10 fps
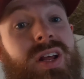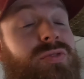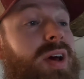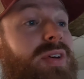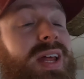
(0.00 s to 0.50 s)
If
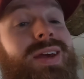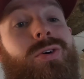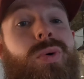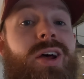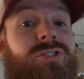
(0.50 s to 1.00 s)
you have any
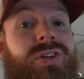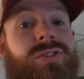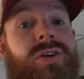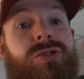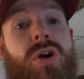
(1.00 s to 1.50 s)

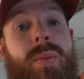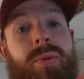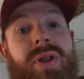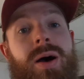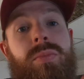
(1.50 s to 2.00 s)
questions, drop
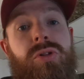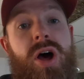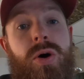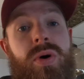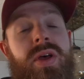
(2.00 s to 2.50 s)
them down
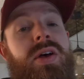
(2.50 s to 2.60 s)
below.